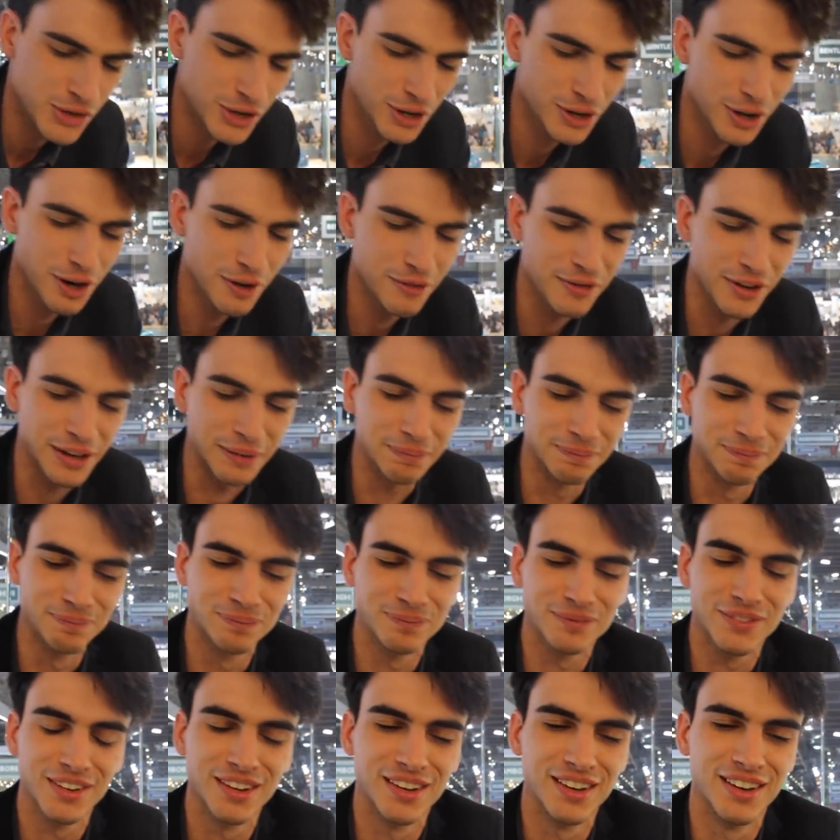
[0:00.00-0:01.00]
That was your
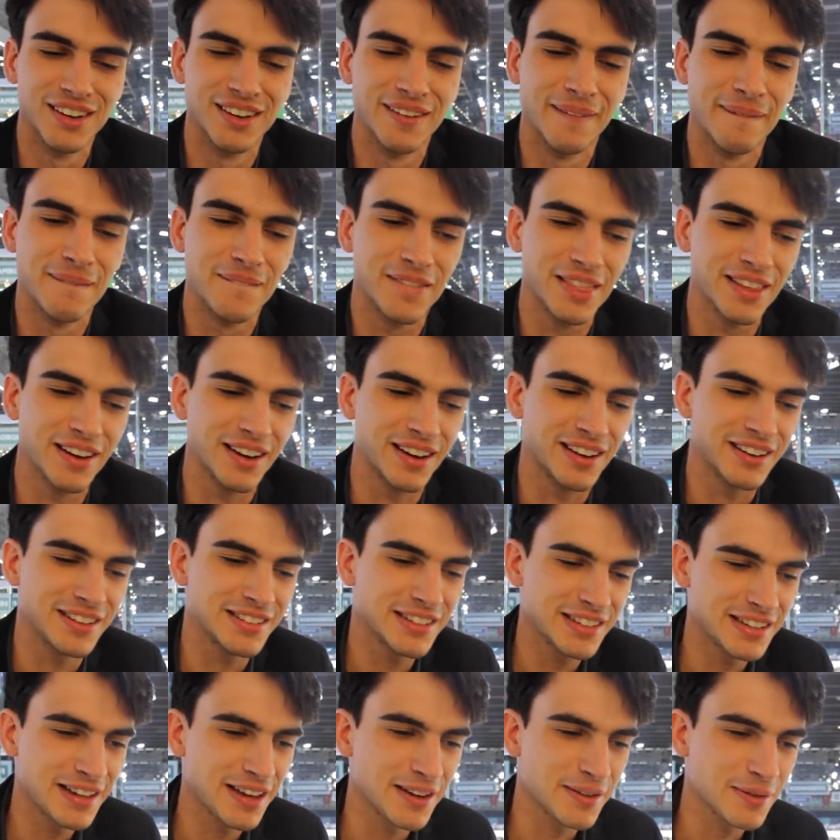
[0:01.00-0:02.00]
coffee
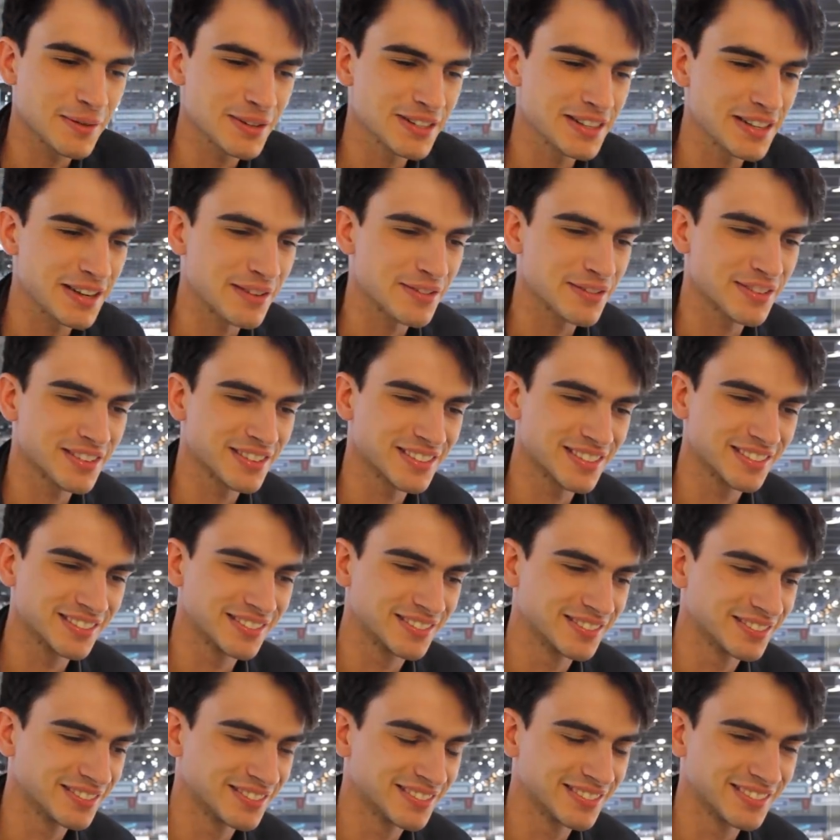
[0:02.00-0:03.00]
and I didn't. I wasn't Don't
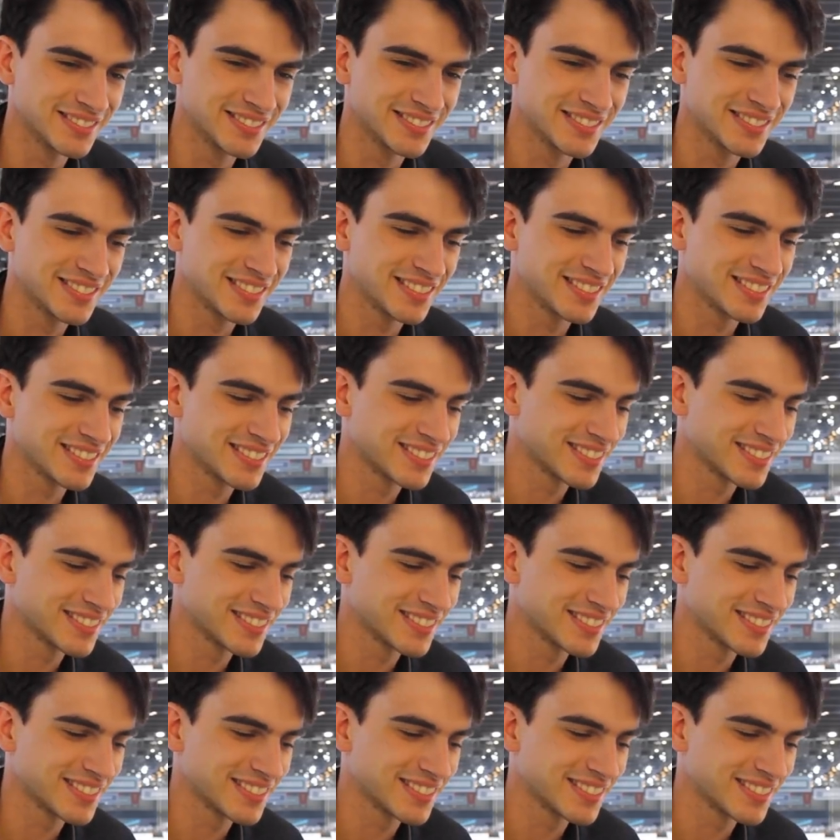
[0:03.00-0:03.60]
even. Don't worry about it,